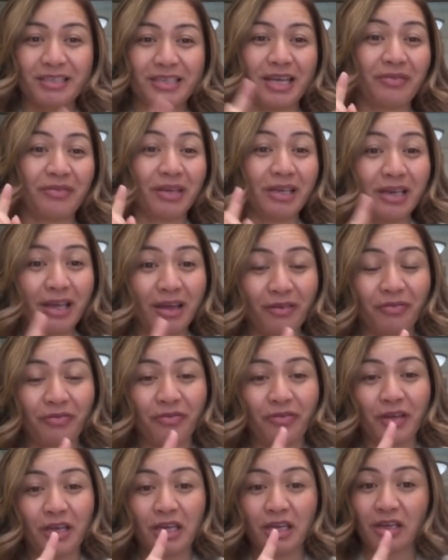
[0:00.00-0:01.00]
to have
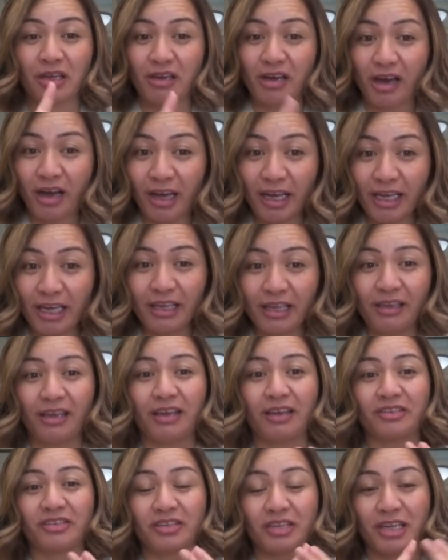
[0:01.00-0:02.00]
enough
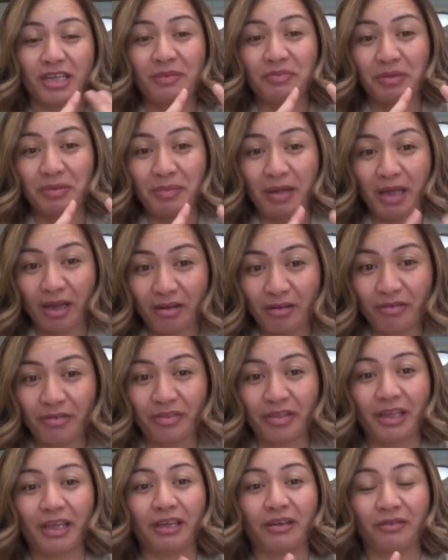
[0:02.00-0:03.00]
kai to keep them
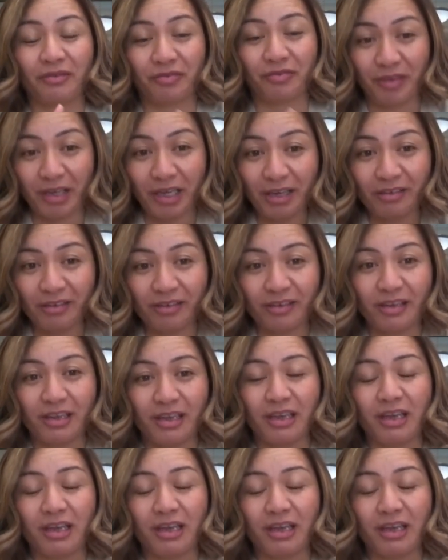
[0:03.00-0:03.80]
healthy and fed,